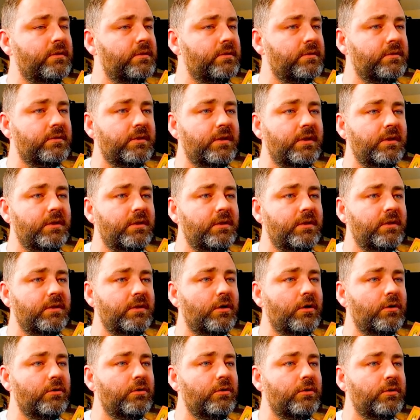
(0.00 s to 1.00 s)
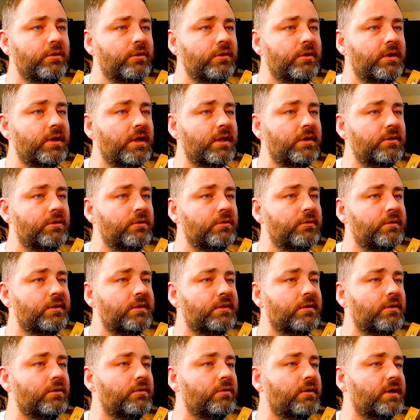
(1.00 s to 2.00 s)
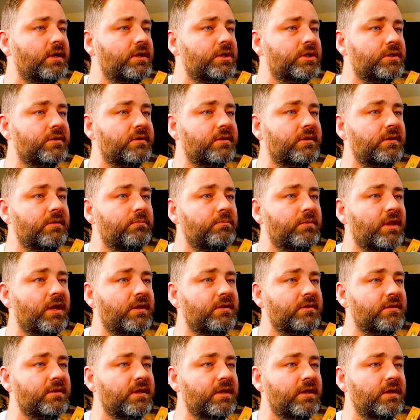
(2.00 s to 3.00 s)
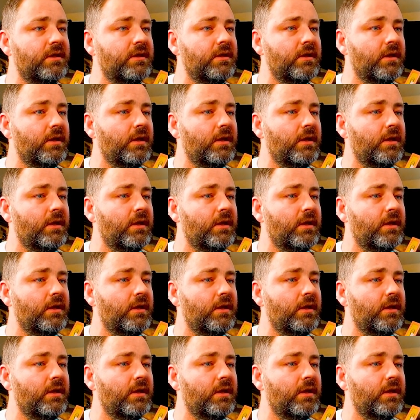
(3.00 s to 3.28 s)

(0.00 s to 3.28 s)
there you go. You can do so. I just keep that there.